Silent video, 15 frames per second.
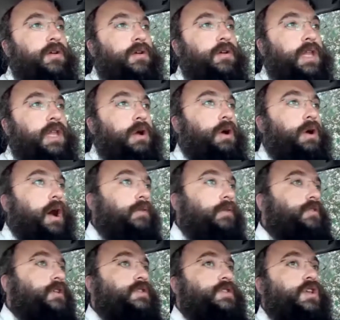Now,
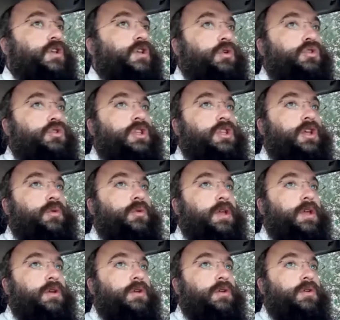obviously, usually
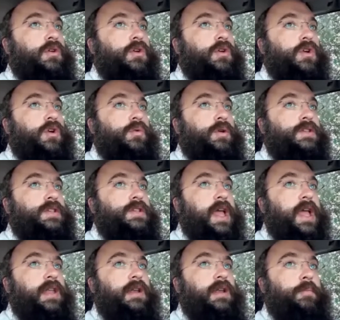we say
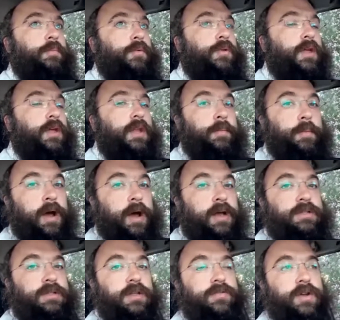it in a
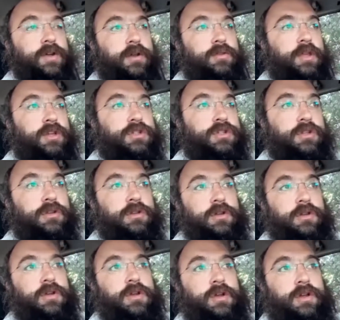positive connotation,
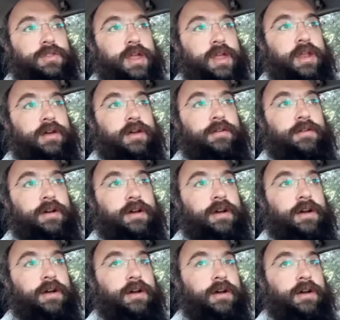that
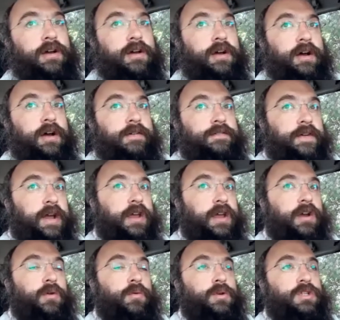a
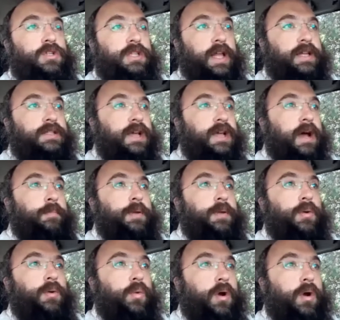fire which lights up and
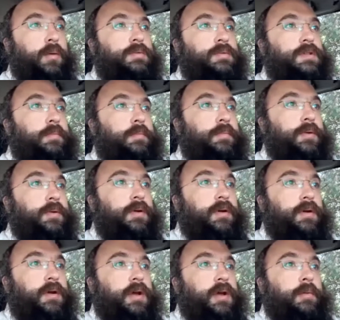it warms up,
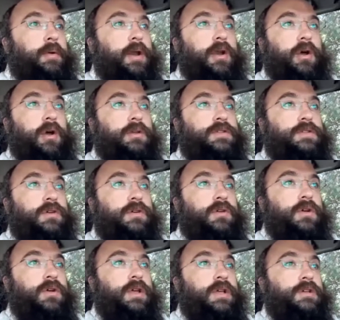but it also
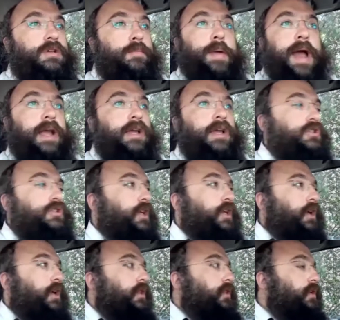is a package
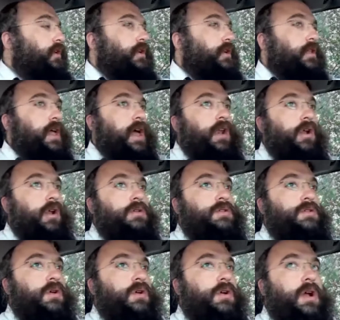deal, and it
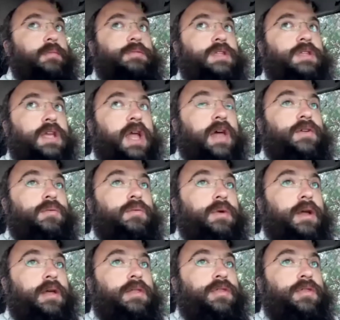also comes together
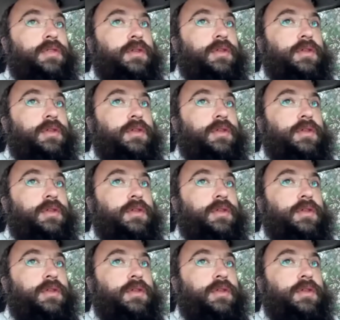with